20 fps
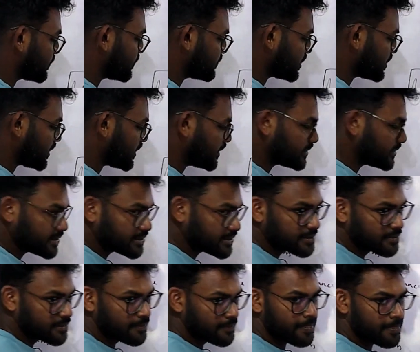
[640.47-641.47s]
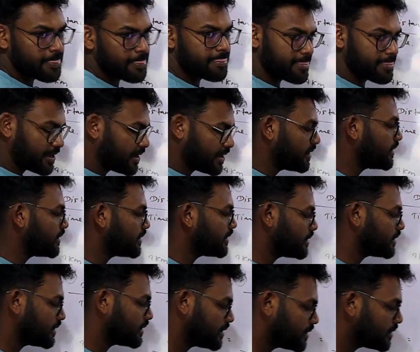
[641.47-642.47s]
charges, and
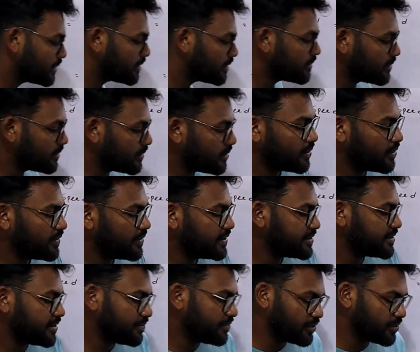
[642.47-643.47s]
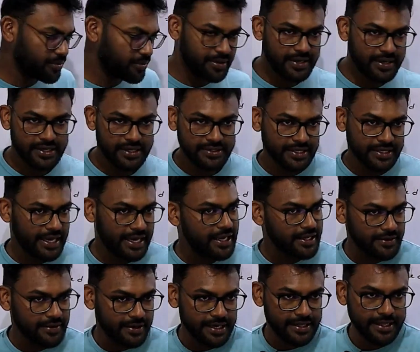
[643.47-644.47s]
knowing some formulas to
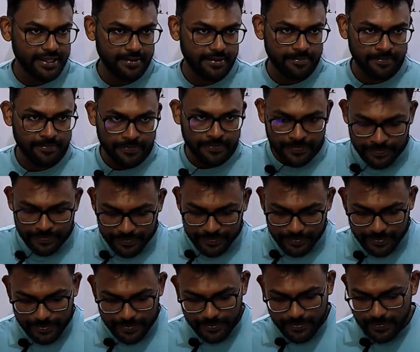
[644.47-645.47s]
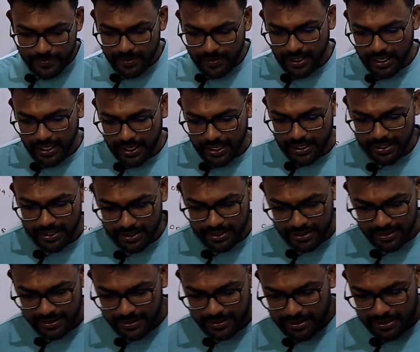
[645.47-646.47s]
calculate them. And
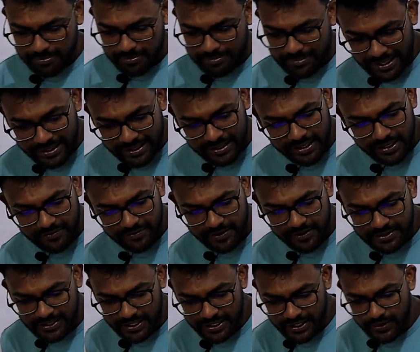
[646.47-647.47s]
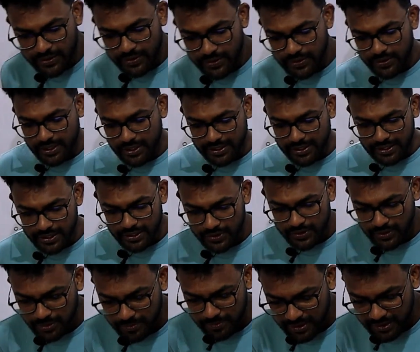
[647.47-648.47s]
magnetic fields, I think you know
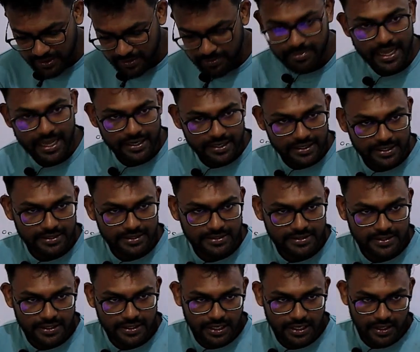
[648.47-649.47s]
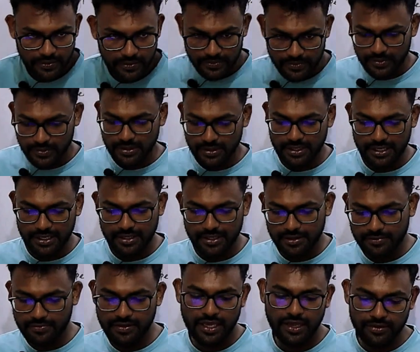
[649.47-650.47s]
about magnets. Like
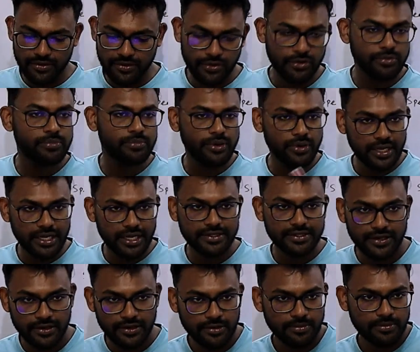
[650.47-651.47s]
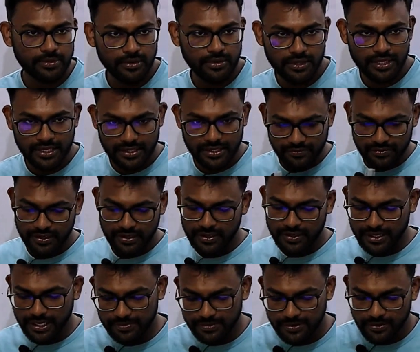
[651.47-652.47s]
we have North Pole and South Pole, the different
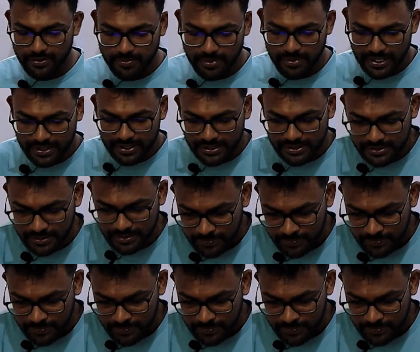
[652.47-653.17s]
types of magnets.